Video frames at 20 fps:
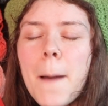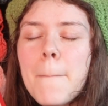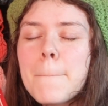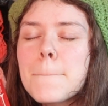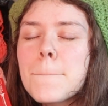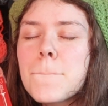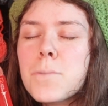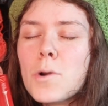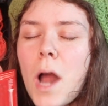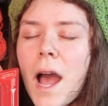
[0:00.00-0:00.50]

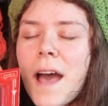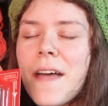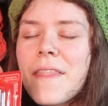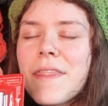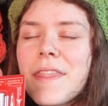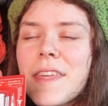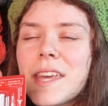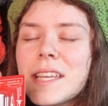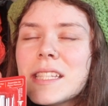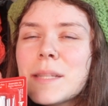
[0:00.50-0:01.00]

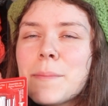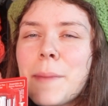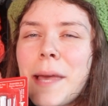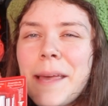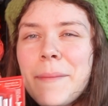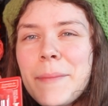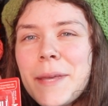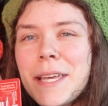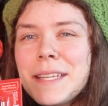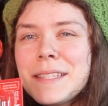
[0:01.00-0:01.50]
Brought this
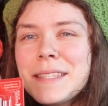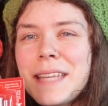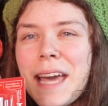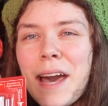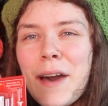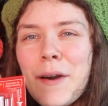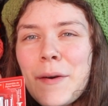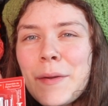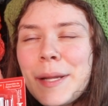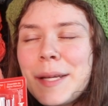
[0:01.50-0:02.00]
baby
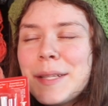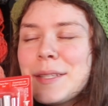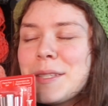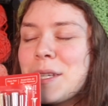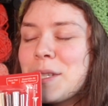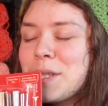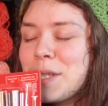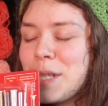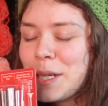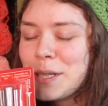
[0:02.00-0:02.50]
down
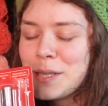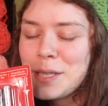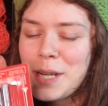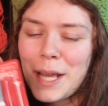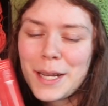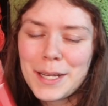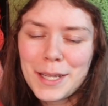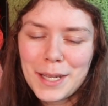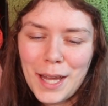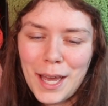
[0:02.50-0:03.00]
to
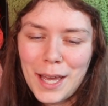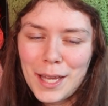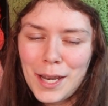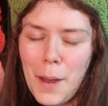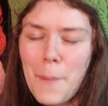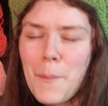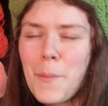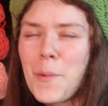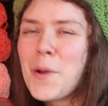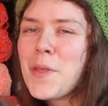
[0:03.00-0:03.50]

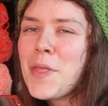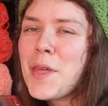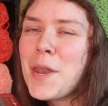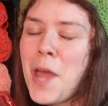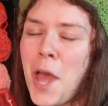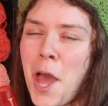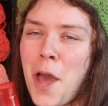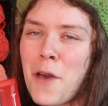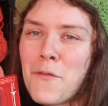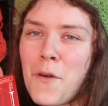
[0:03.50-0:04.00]
$6.99, more than
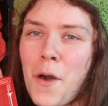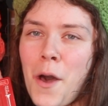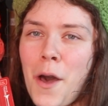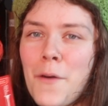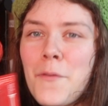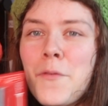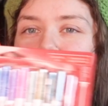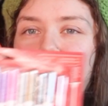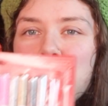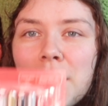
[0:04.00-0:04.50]
half
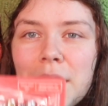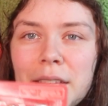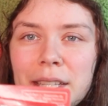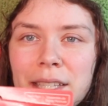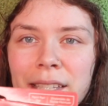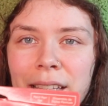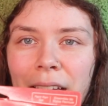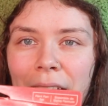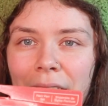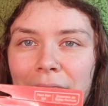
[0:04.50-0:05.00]
off for this
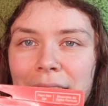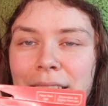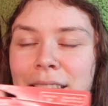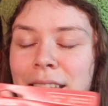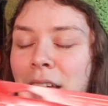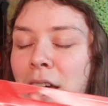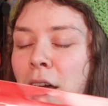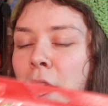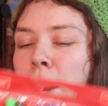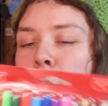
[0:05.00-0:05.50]
set,
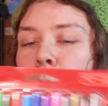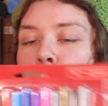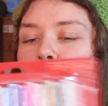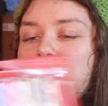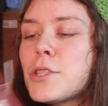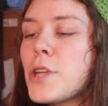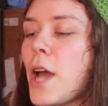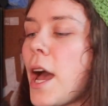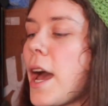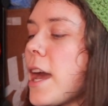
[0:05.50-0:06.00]

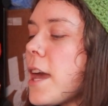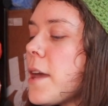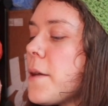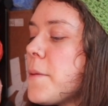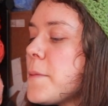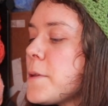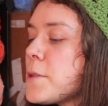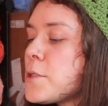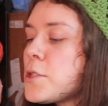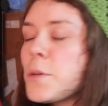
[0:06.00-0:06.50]
which
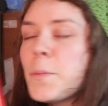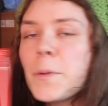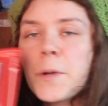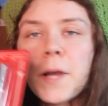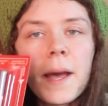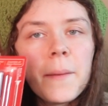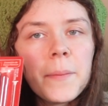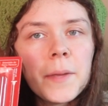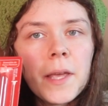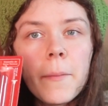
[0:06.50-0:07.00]
I'm super
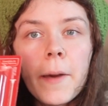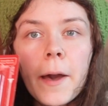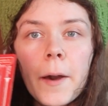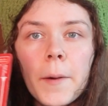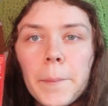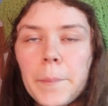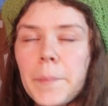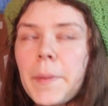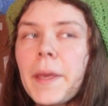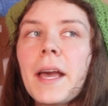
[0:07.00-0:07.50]
happy
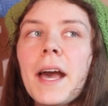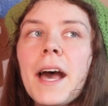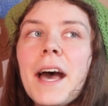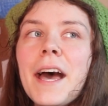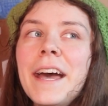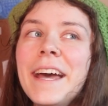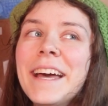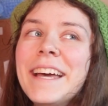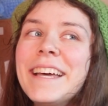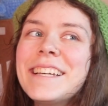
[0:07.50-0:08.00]
about
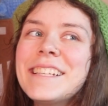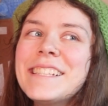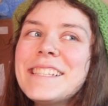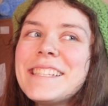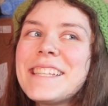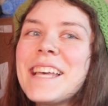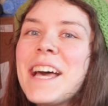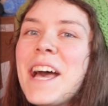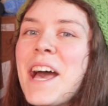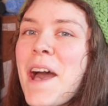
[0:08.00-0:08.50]

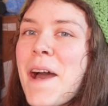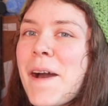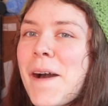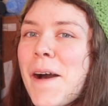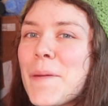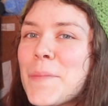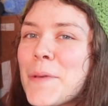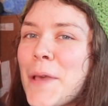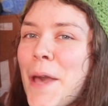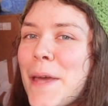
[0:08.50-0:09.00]
because
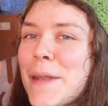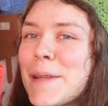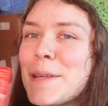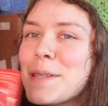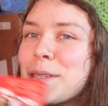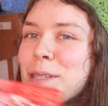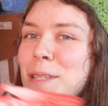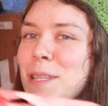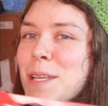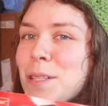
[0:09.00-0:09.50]
I'll be
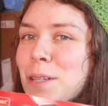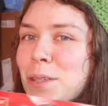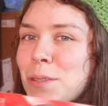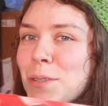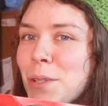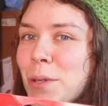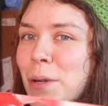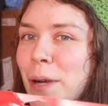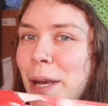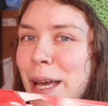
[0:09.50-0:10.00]
honest, these aren't
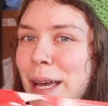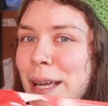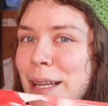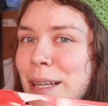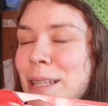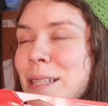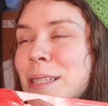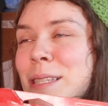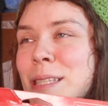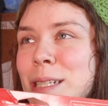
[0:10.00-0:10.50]
the
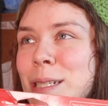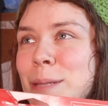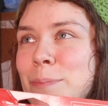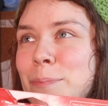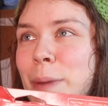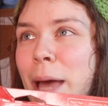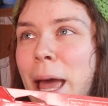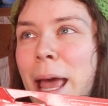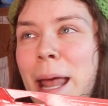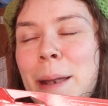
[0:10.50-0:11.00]
greatest
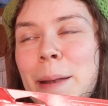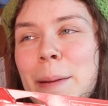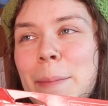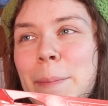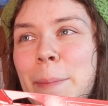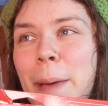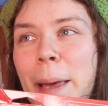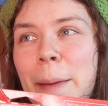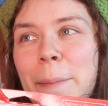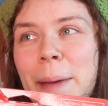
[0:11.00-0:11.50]

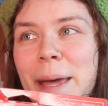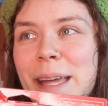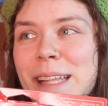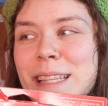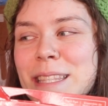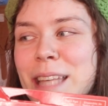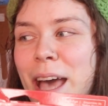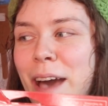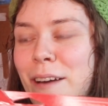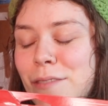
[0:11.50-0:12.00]
paint
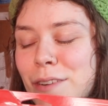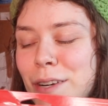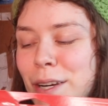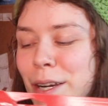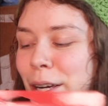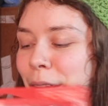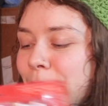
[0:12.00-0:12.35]
pens ever,